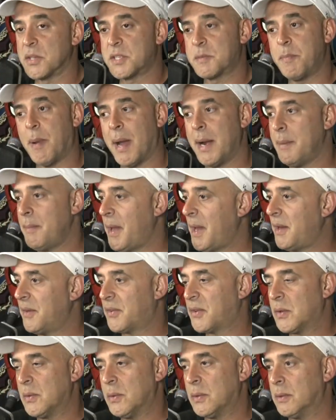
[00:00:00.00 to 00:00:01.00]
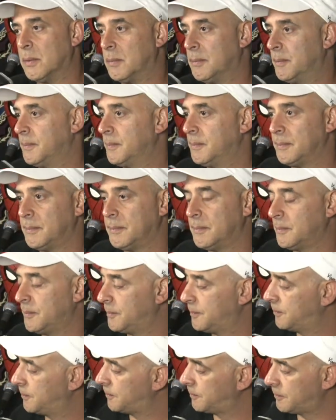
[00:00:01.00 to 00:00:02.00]
Spider-Man is cool.
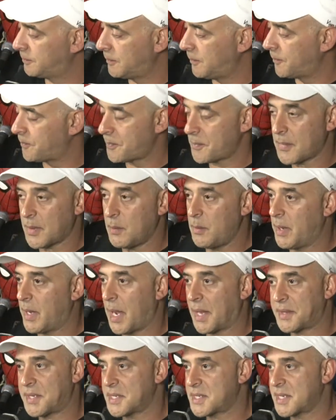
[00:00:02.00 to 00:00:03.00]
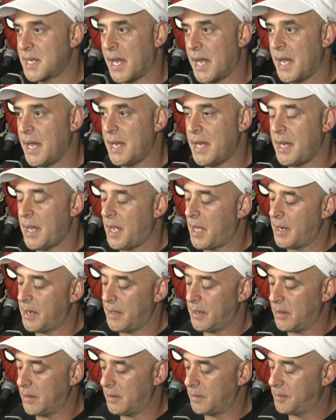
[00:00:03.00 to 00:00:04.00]
We got this guy at
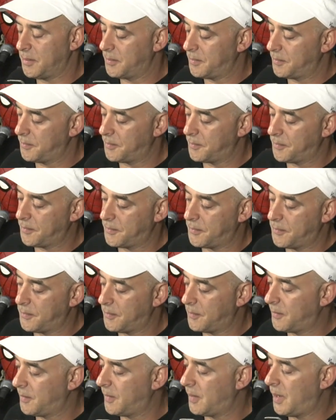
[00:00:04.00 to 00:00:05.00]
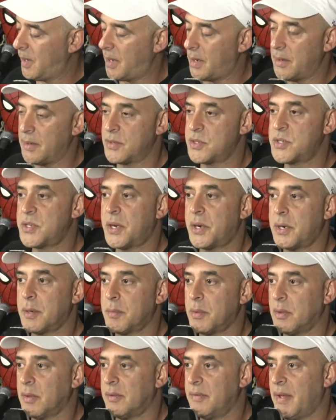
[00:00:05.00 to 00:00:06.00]
a
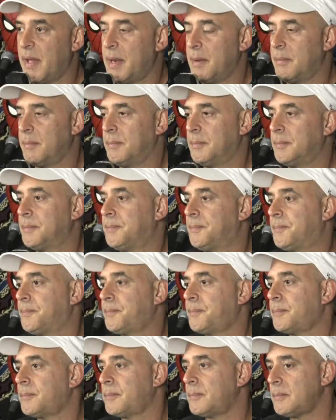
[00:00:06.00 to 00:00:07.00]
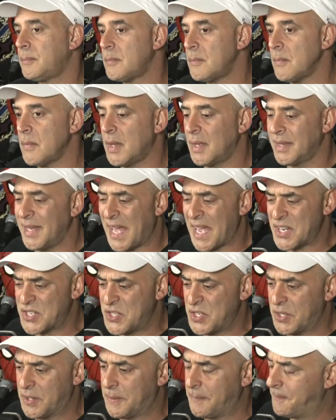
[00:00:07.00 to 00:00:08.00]
charitable event
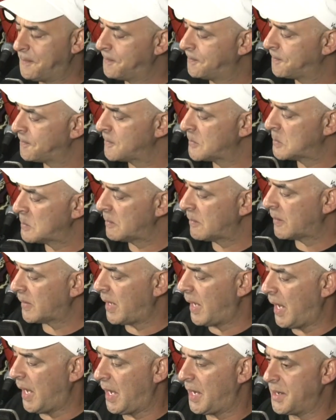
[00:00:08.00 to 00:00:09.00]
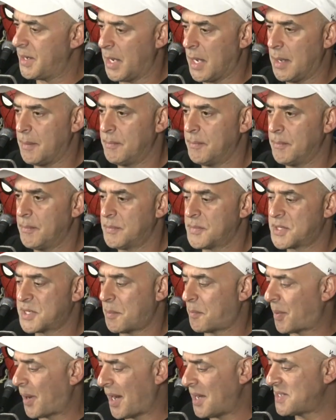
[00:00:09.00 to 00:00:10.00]
last year, and
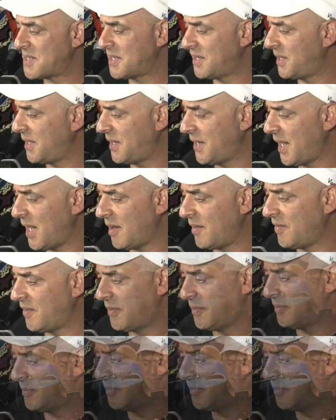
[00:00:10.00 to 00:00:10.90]
surprisingly enough,